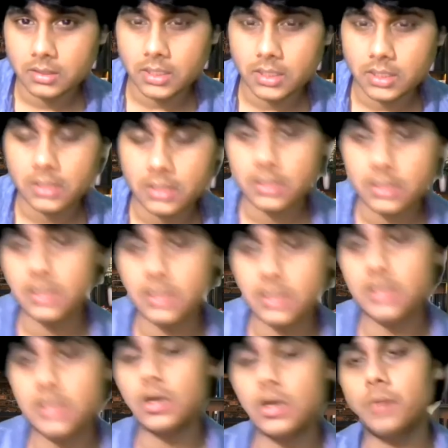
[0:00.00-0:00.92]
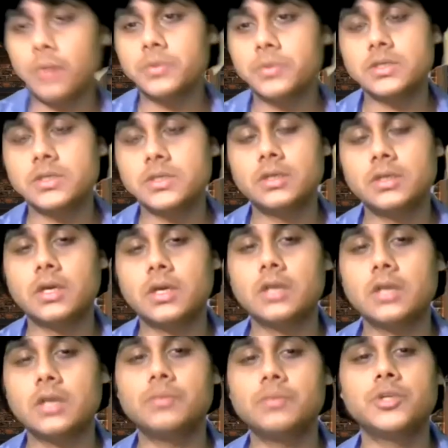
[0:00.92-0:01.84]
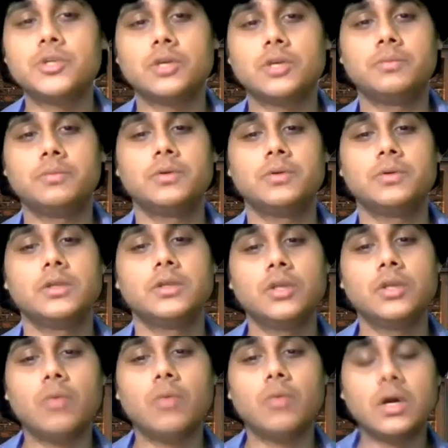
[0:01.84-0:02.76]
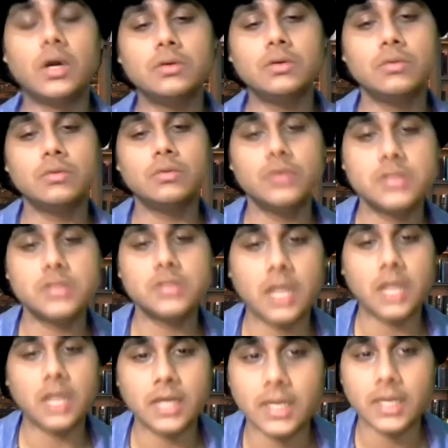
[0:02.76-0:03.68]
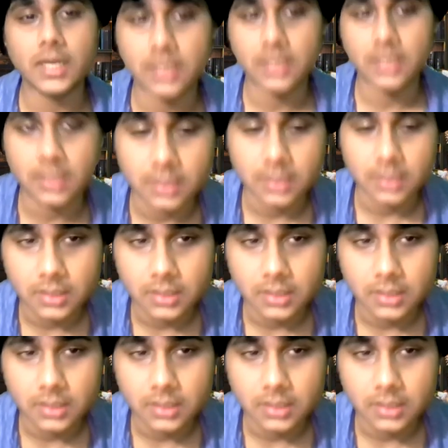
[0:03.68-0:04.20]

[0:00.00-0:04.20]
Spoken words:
that in opposite color bishop, the one who is attacking,